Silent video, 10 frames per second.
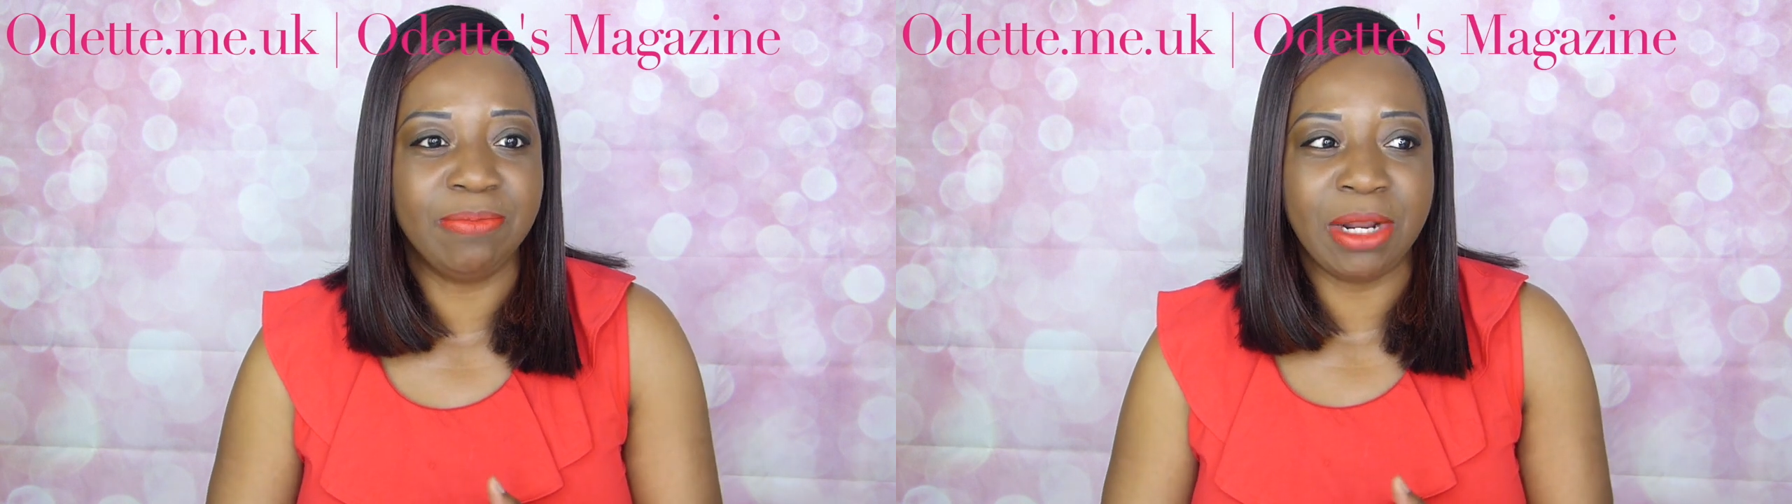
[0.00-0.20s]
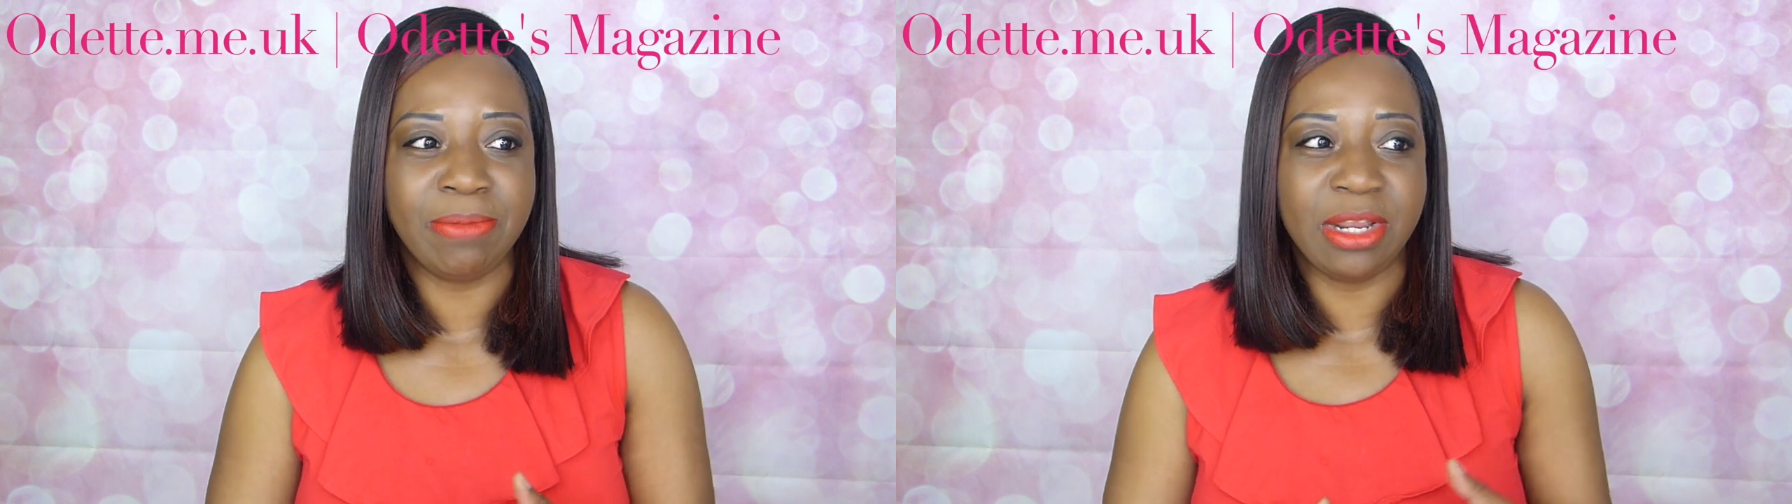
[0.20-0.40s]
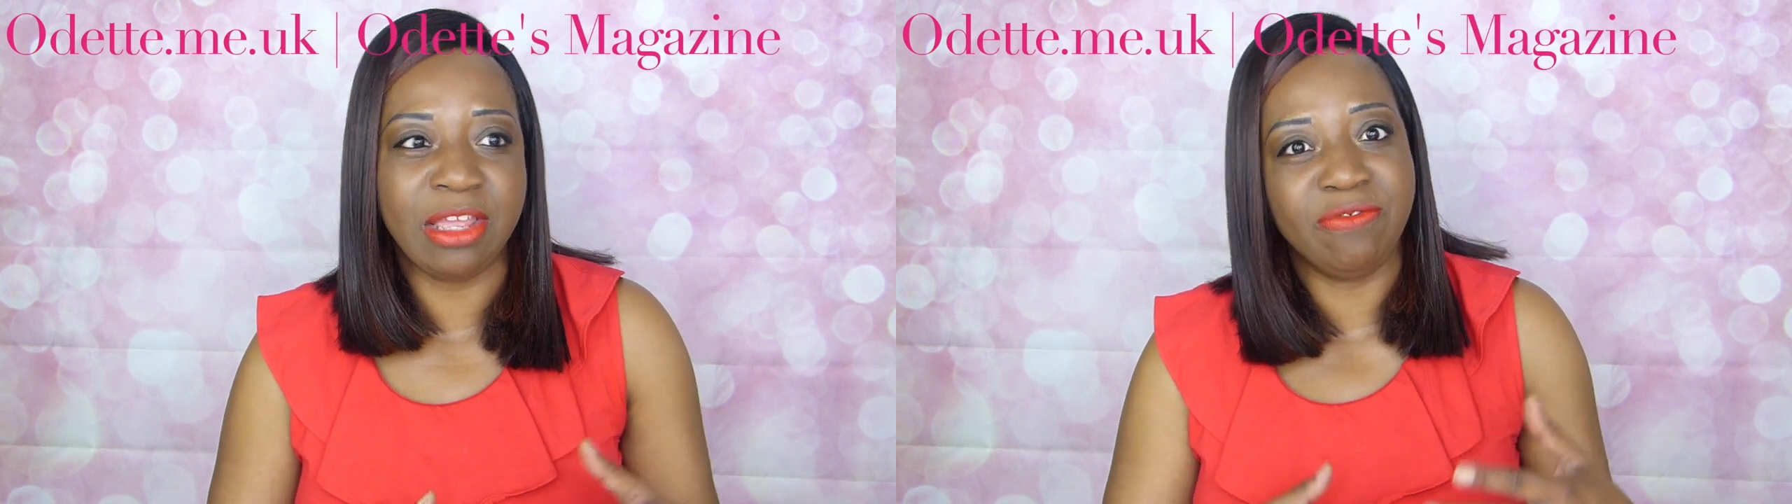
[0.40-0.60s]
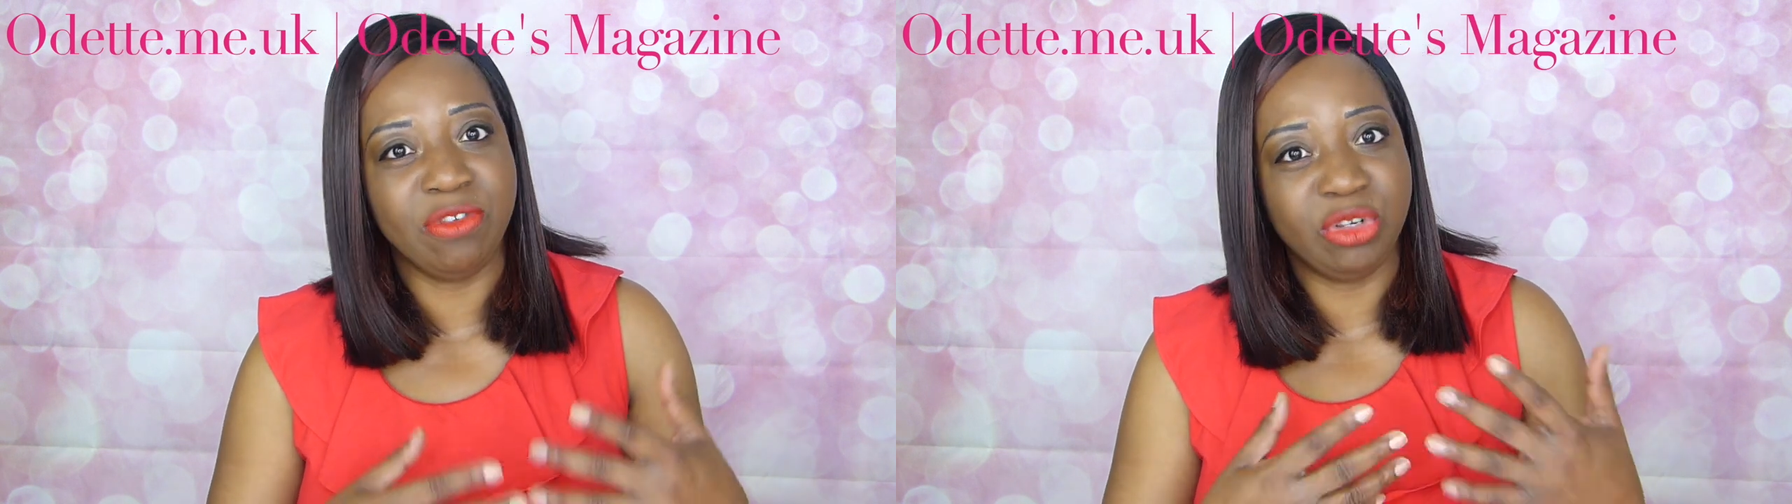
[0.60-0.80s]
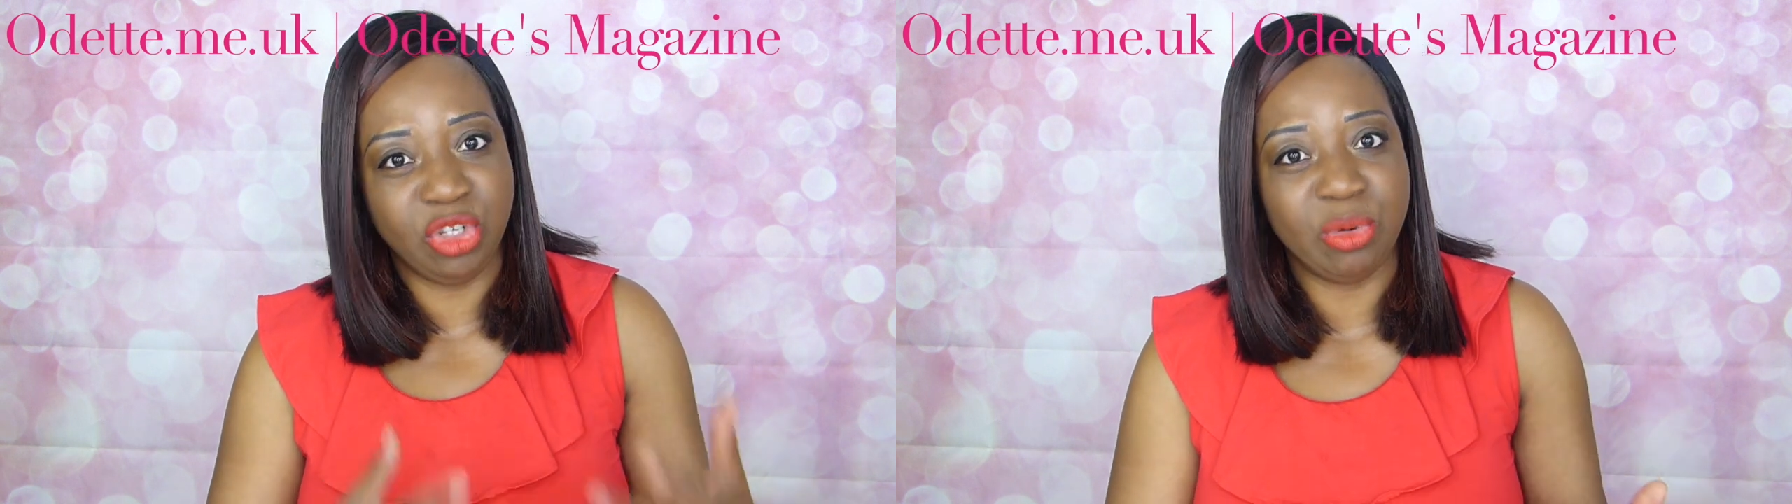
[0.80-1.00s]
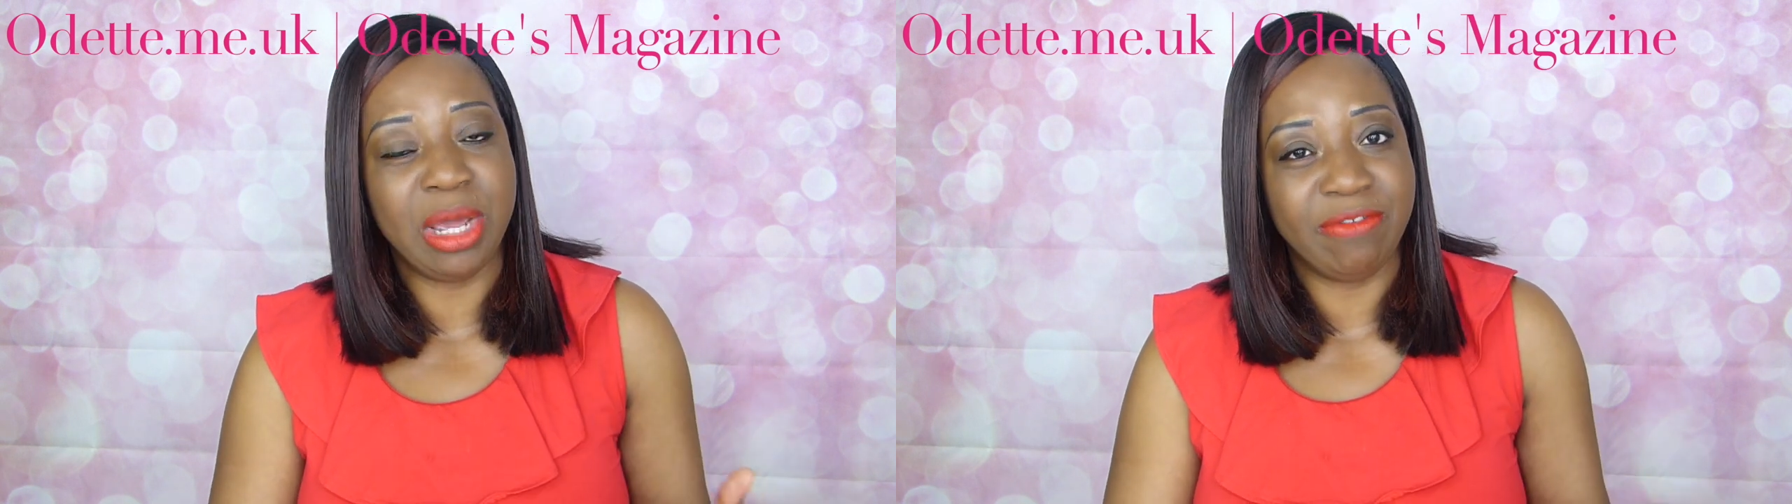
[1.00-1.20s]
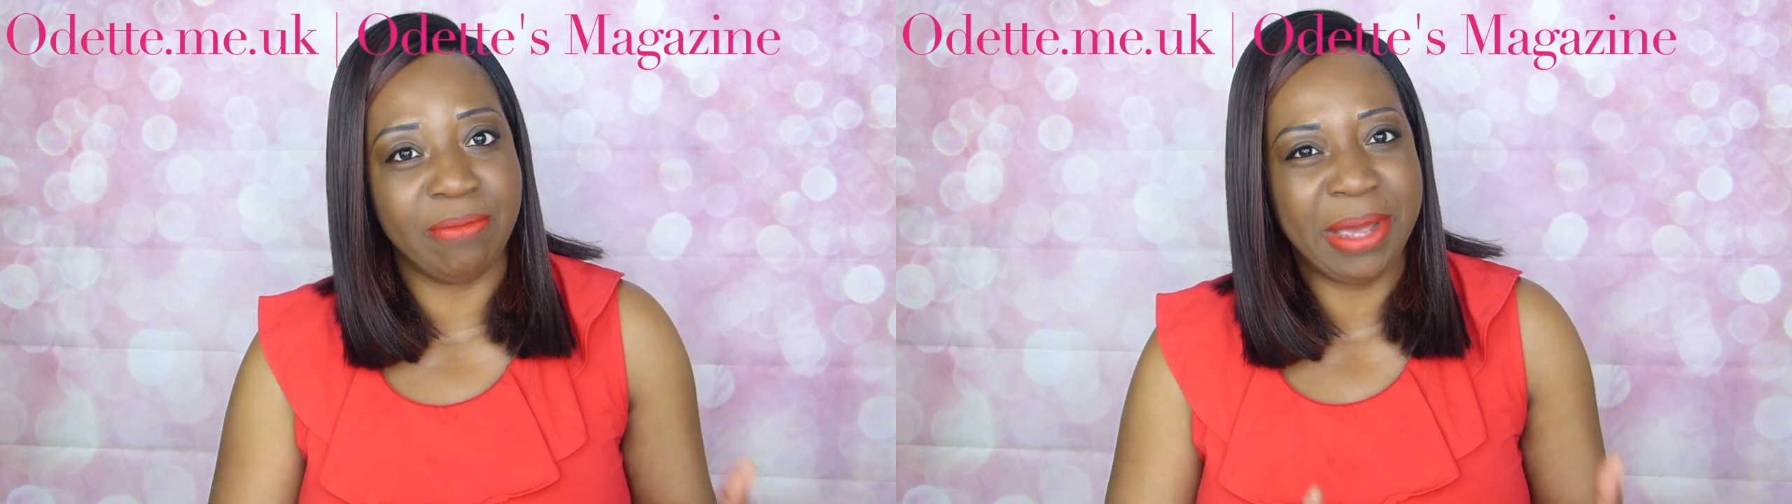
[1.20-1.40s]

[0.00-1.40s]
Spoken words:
But I mean, if you do have a